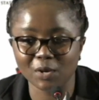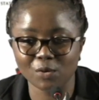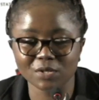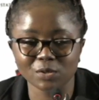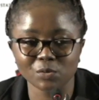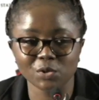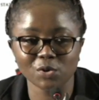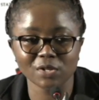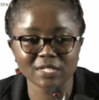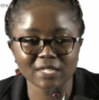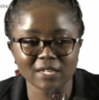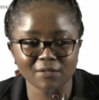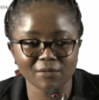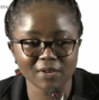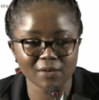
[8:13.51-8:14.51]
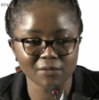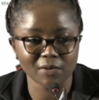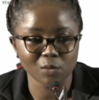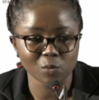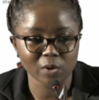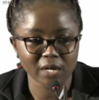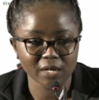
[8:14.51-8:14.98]
because we don't give
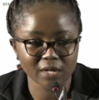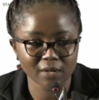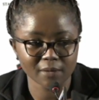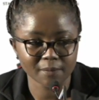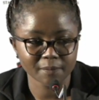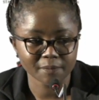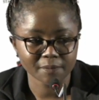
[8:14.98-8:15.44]
everyone.